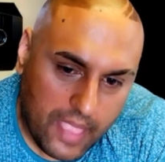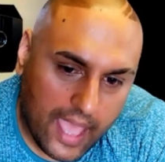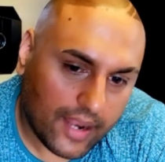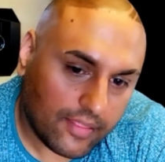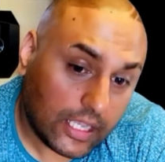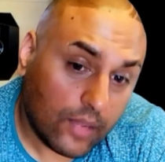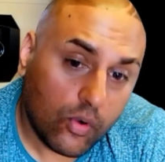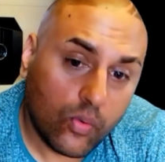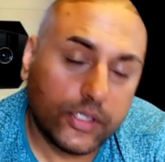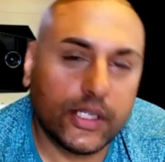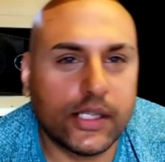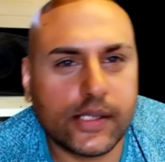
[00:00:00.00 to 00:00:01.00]
and I think I'm
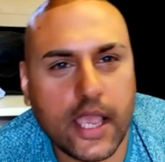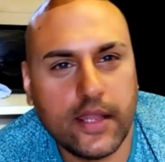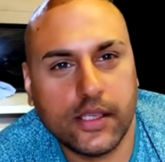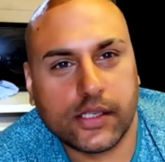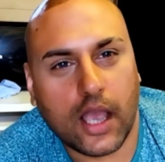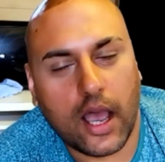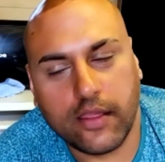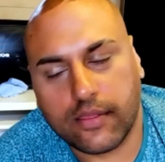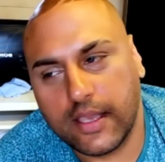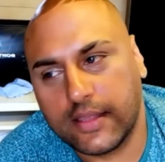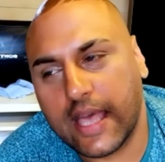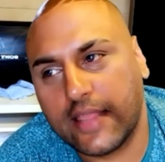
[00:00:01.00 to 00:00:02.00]
always going to say this, I
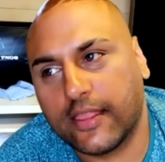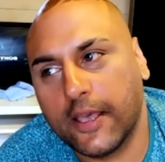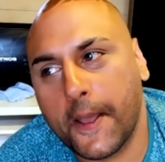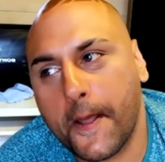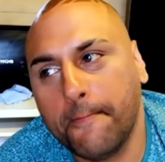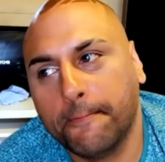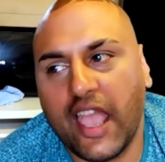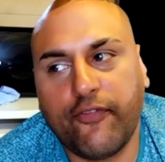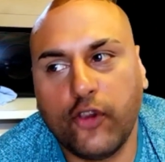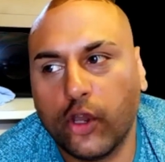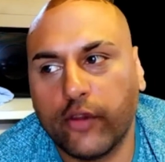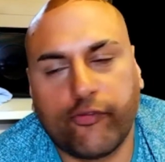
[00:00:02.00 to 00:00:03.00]
think that if
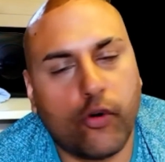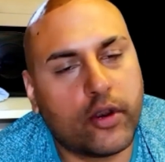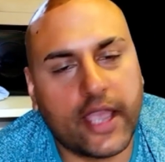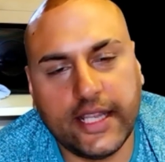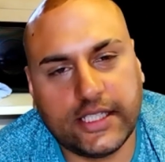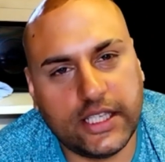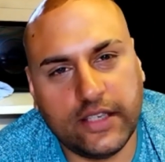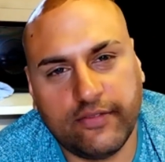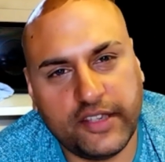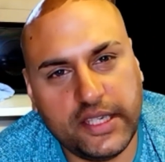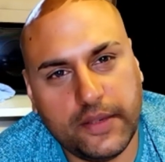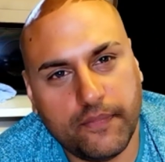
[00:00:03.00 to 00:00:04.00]
you've got a 4K
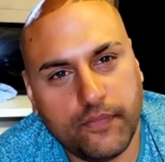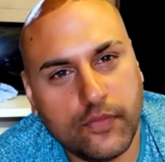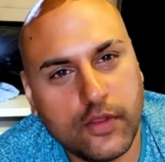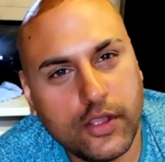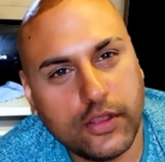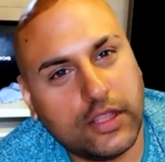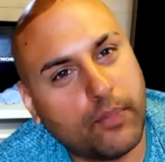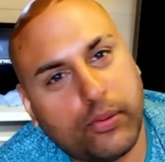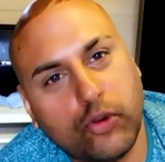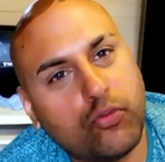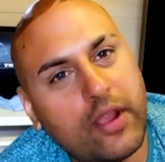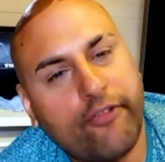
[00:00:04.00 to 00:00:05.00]
TV, the
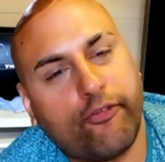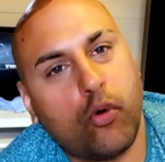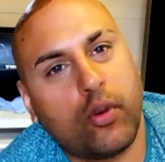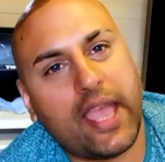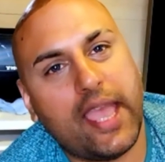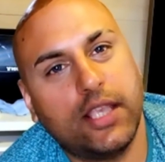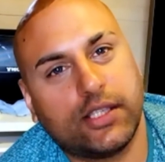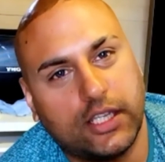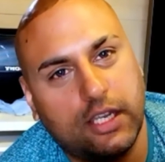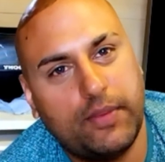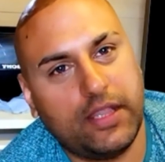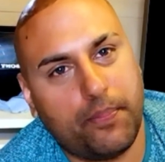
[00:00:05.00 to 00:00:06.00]
Blu-ray 4K is going
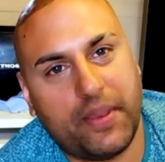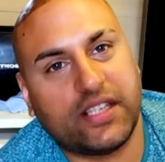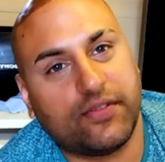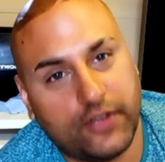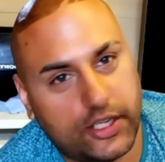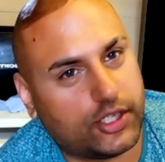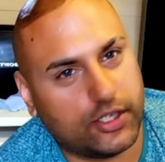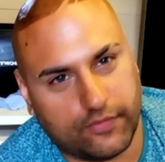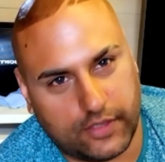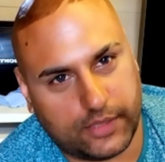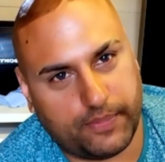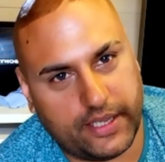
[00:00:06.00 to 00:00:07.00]
to be the best version of
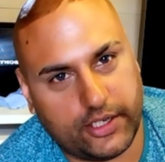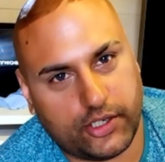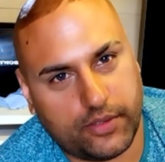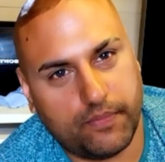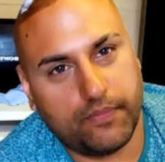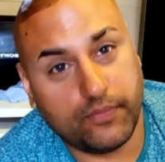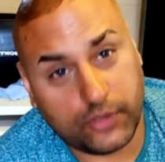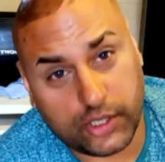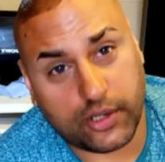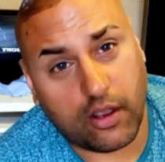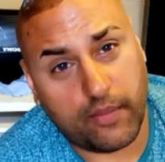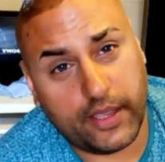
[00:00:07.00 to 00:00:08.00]
this bitch. Do
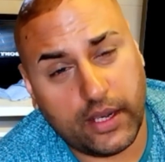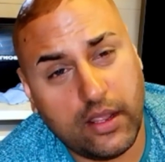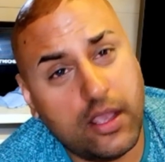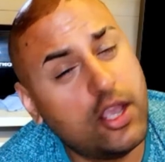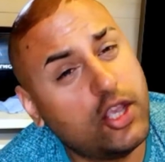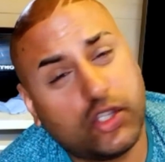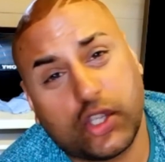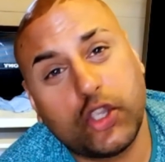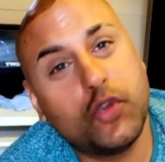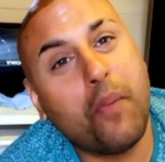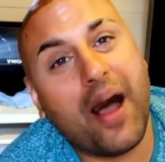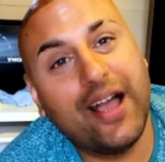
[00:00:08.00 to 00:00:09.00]
you know what I mean? So
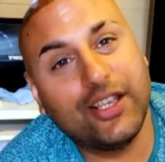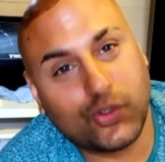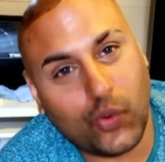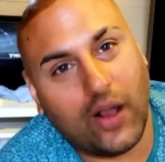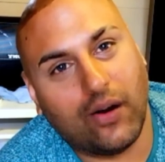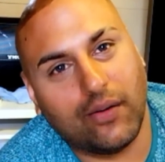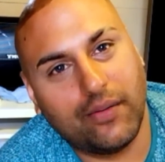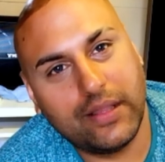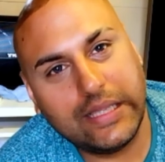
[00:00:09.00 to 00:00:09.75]
you might as well